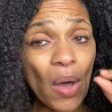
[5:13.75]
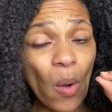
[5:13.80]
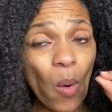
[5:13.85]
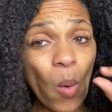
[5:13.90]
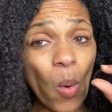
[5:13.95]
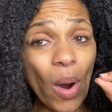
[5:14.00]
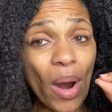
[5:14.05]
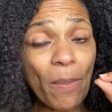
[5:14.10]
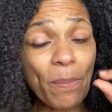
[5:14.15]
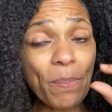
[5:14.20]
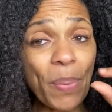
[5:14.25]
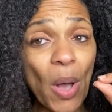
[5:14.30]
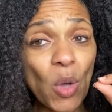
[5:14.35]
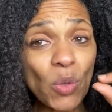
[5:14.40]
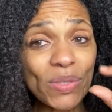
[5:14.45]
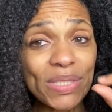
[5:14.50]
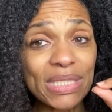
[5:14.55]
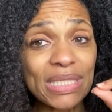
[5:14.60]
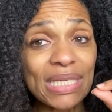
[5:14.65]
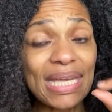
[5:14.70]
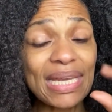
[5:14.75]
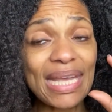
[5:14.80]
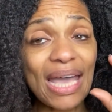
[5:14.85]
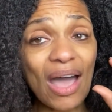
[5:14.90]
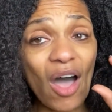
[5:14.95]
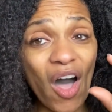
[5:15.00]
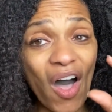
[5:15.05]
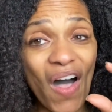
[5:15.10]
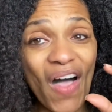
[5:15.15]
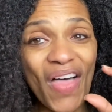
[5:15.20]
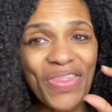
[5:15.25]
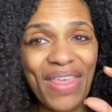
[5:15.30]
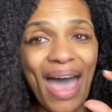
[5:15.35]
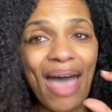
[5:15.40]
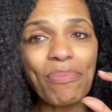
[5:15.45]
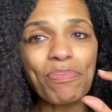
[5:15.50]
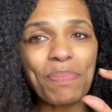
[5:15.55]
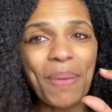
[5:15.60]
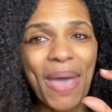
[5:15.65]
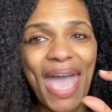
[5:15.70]
or a post-it on
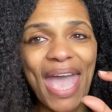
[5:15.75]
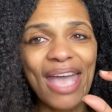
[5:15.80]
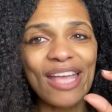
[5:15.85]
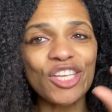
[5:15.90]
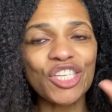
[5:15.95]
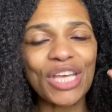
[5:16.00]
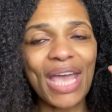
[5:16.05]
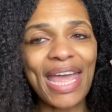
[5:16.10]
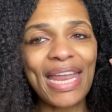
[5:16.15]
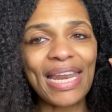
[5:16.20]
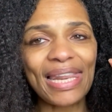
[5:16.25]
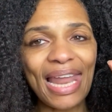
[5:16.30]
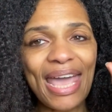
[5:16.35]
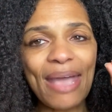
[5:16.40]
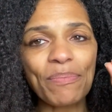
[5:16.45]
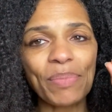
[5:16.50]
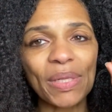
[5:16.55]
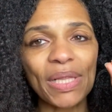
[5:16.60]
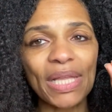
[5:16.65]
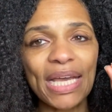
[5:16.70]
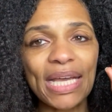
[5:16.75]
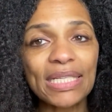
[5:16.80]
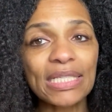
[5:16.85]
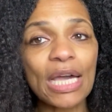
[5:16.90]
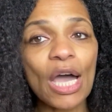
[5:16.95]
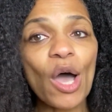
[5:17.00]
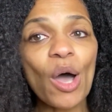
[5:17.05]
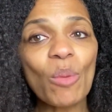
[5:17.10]
that page and label it